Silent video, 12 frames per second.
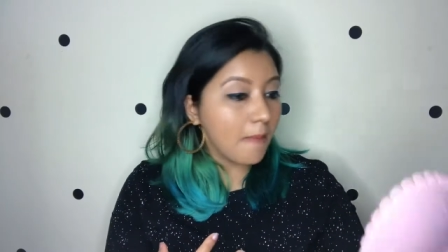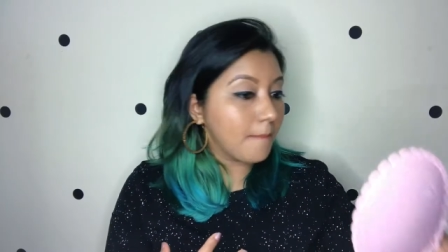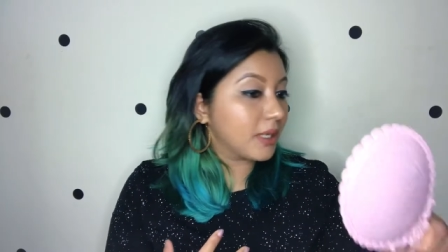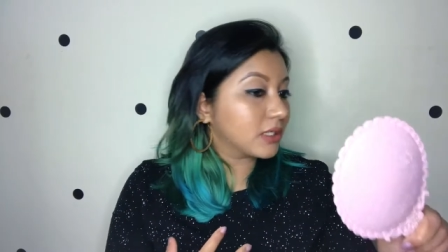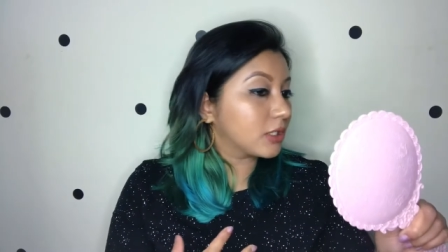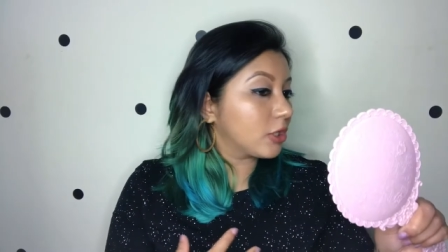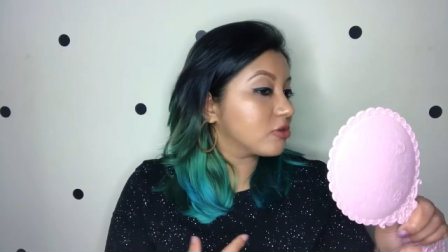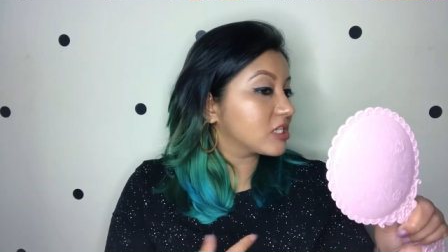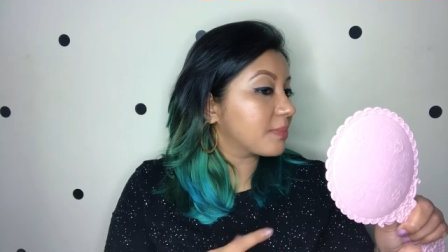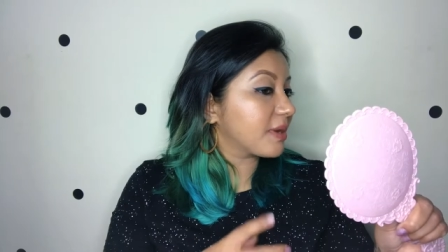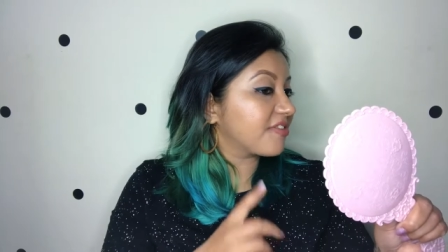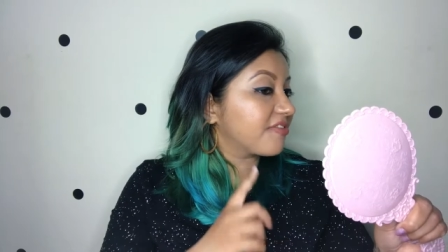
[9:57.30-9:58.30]
but close
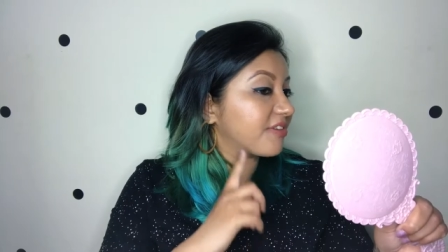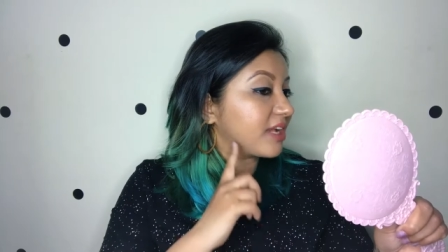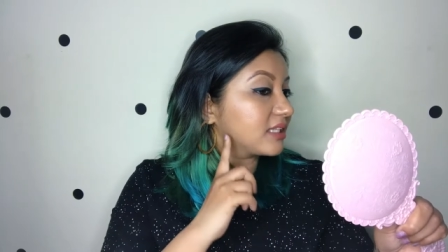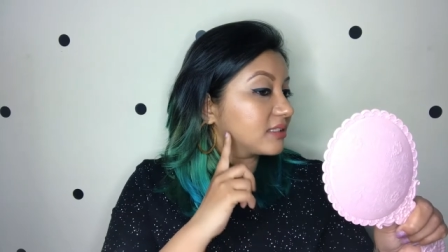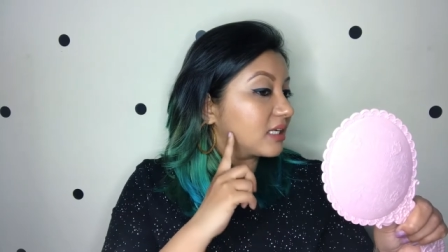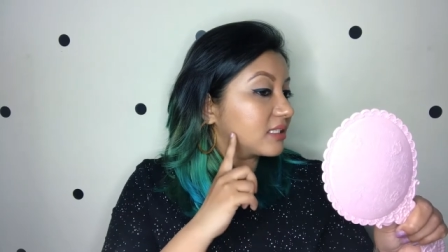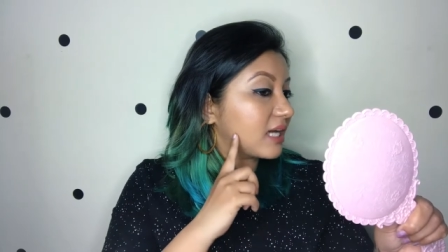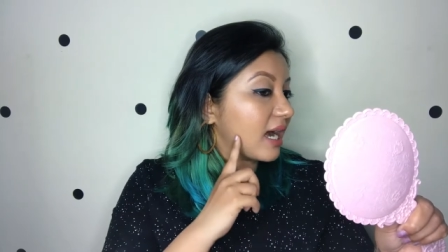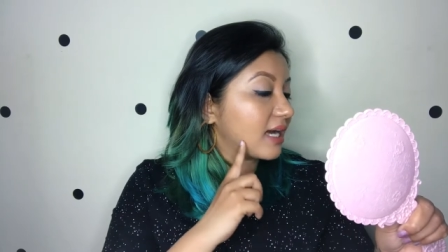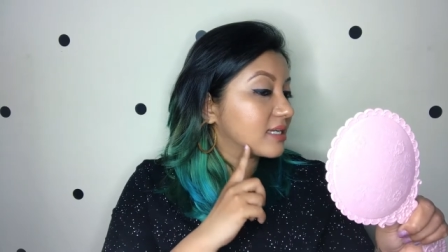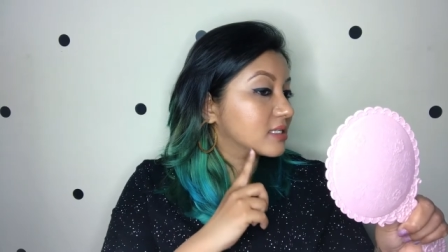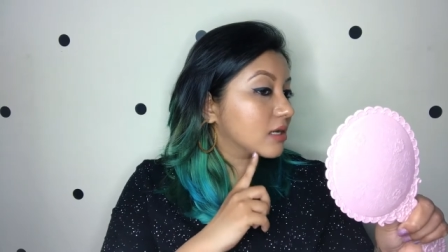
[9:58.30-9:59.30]
up I feel that that
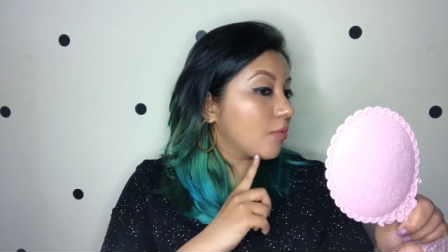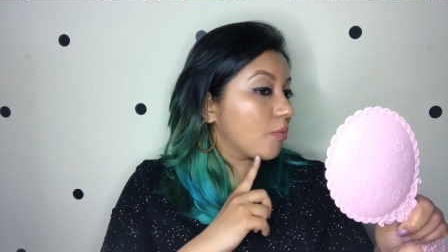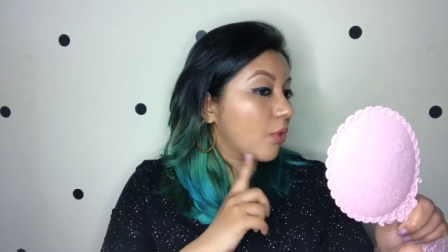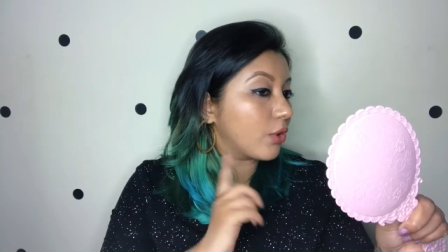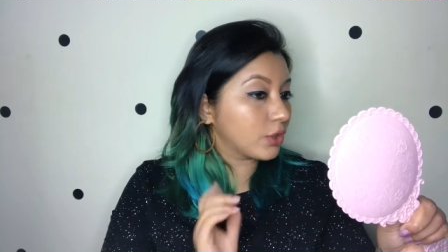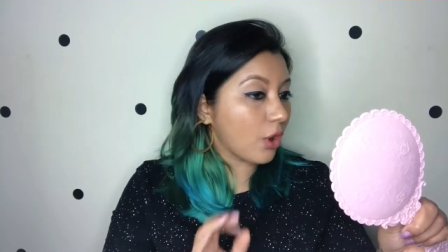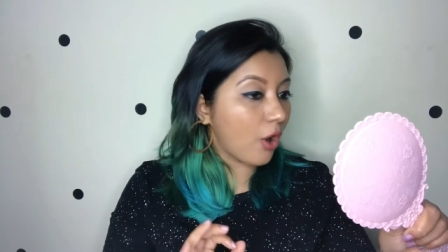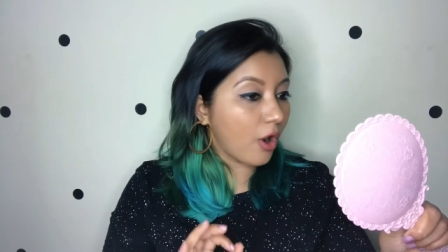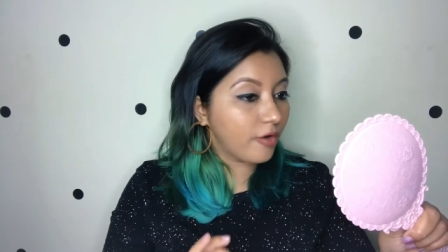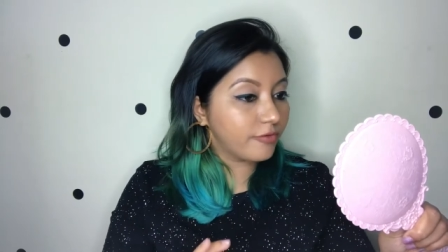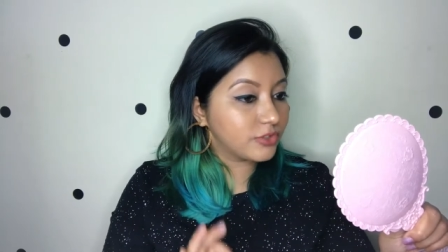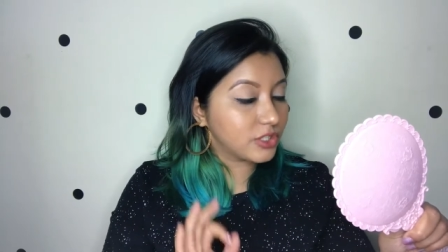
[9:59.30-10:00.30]
has worn
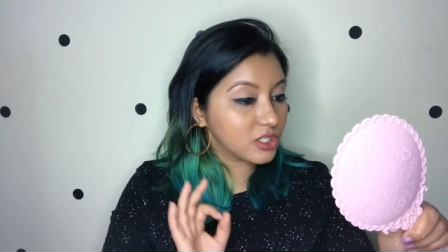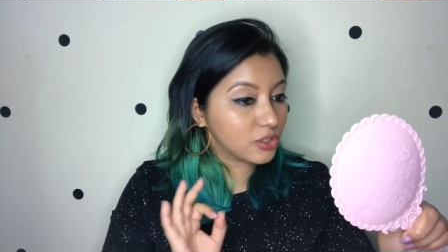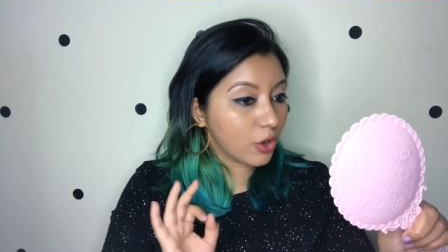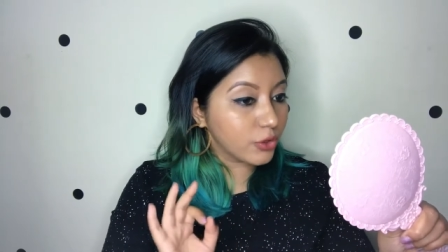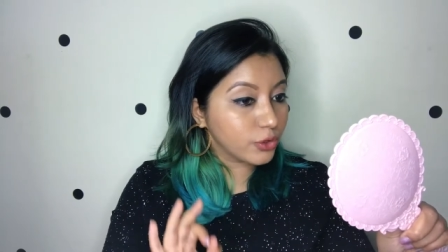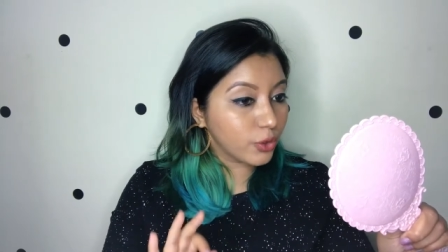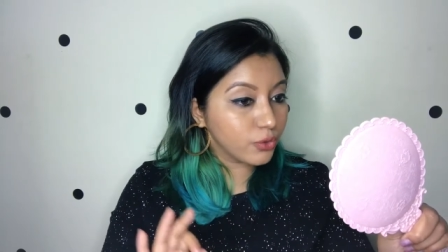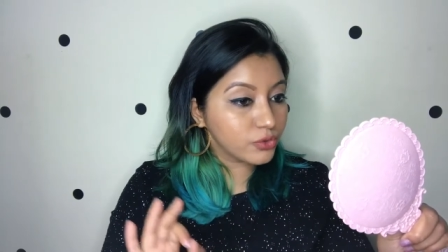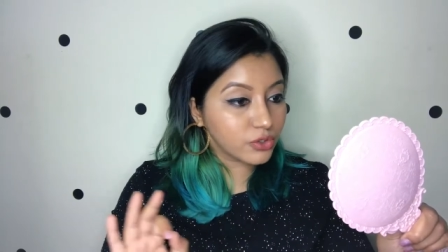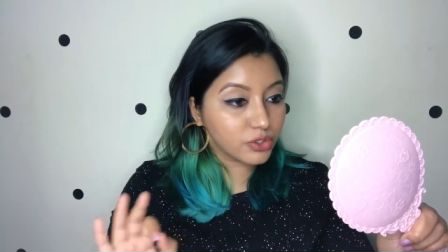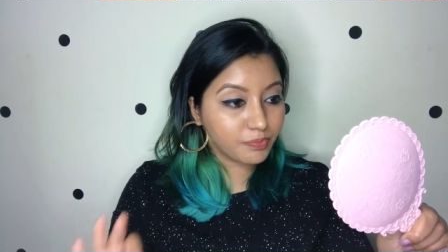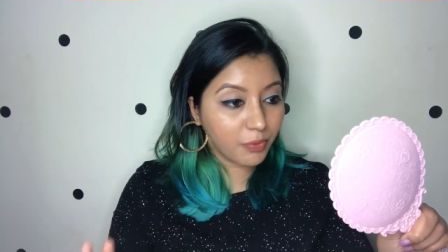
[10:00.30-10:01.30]
off just on
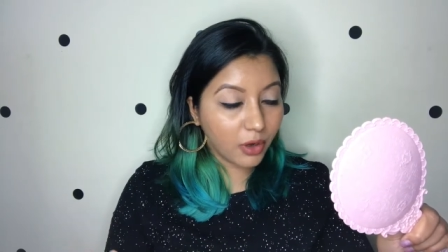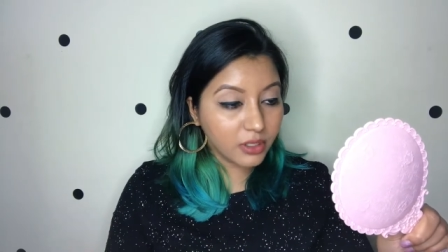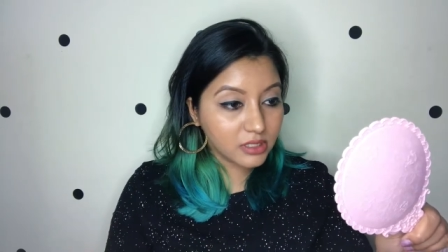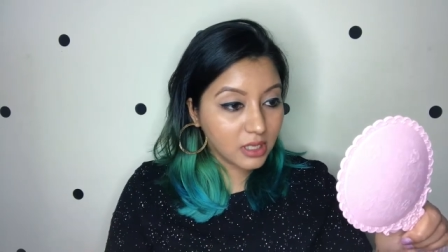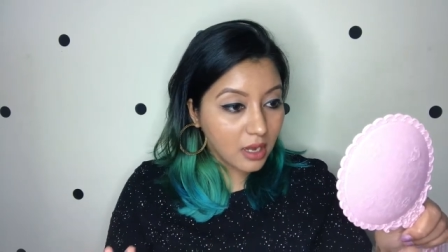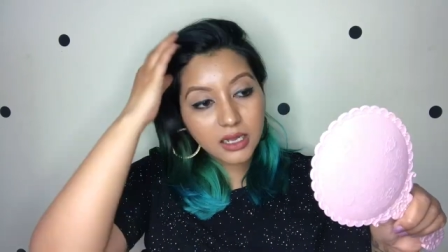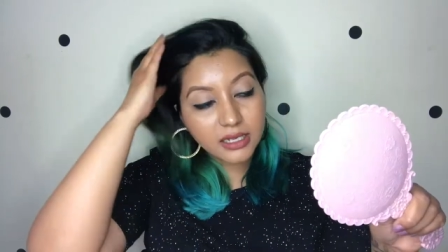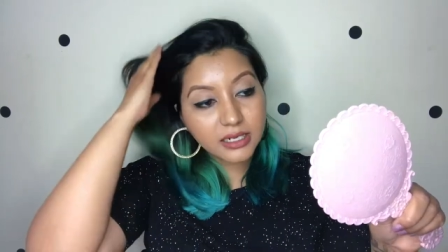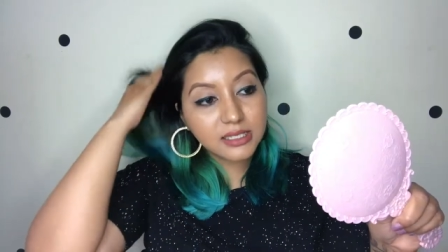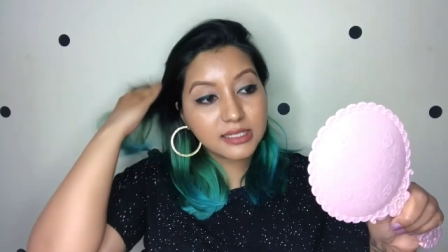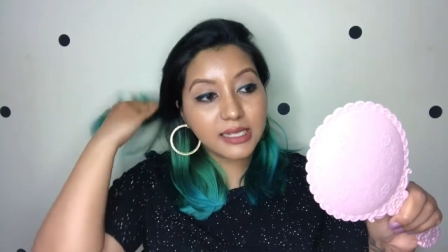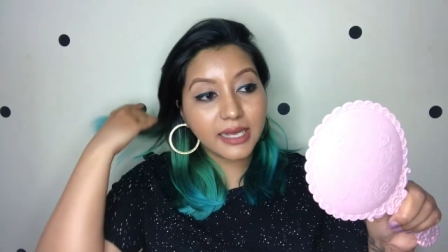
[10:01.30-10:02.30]
those spots uh, it
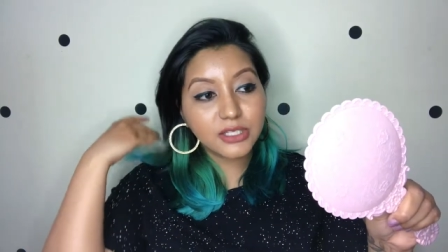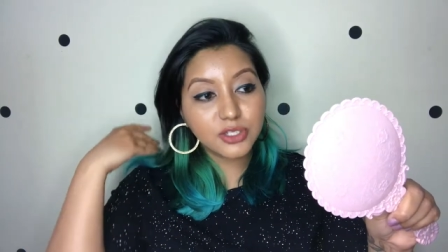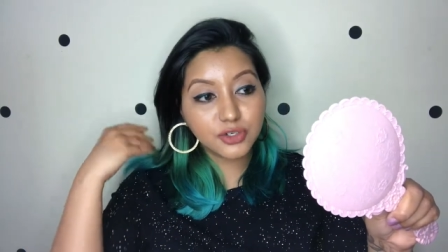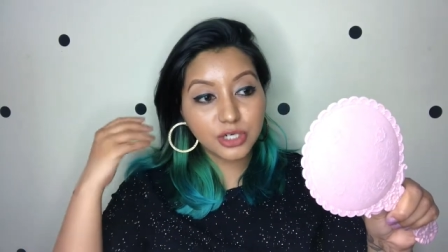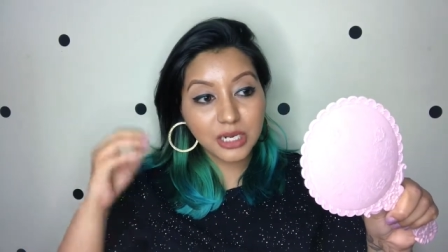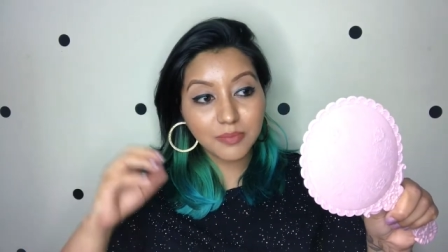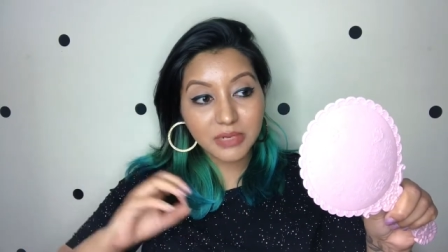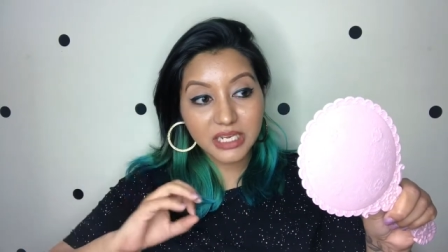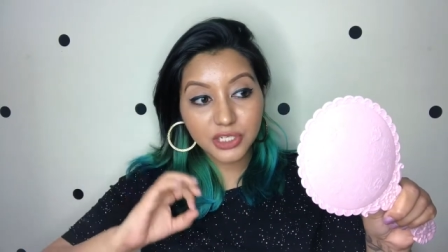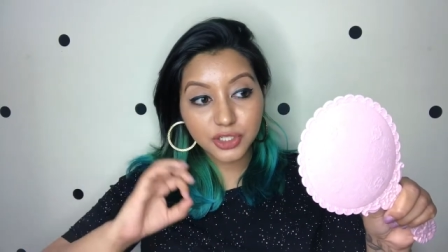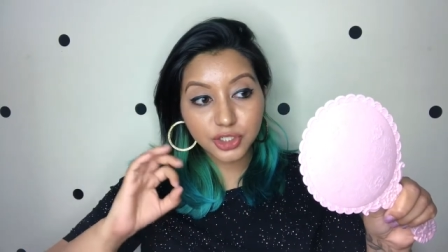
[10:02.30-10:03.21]
is extremely